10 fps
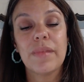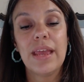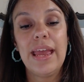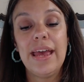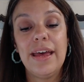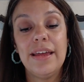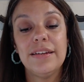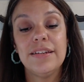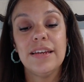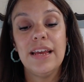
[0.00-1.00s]

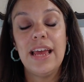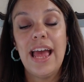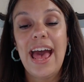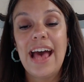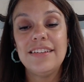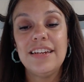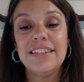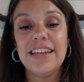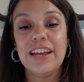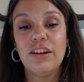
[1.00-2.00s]
And as an
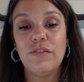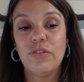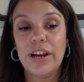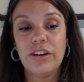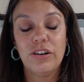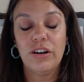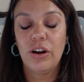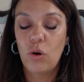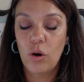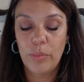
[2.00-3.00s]
executive director in
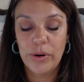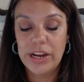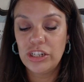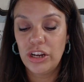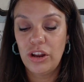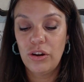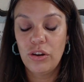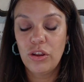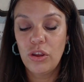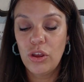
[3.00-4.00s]
a
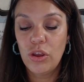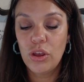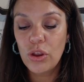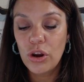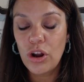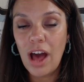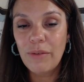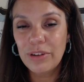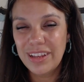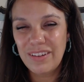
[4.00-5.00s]
corporation, you're not
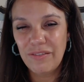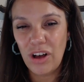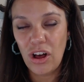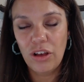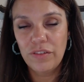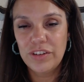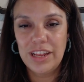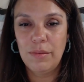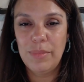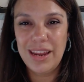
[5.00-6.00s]
really involved
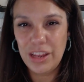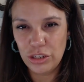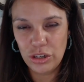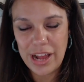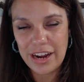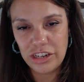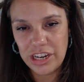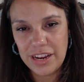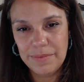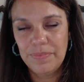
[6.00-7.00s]
in the media
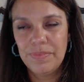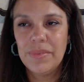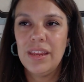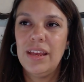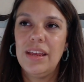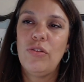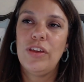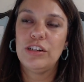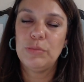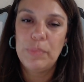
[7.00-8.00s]
strategy.
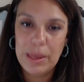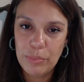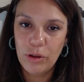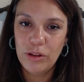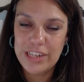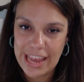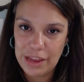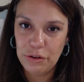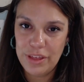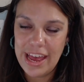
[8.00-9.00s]
There's people to
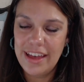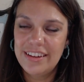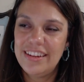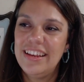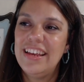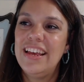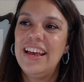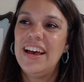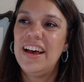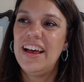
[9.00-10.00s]
handle that.
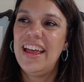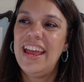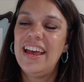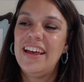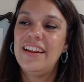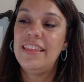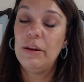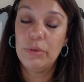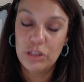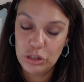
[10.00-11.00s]
And
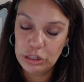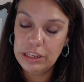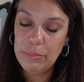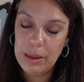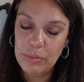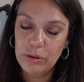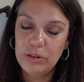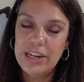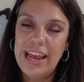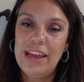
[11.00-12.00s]
there were certainly people
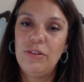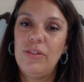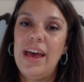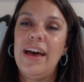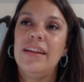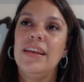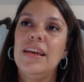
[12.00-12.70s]
to handle that.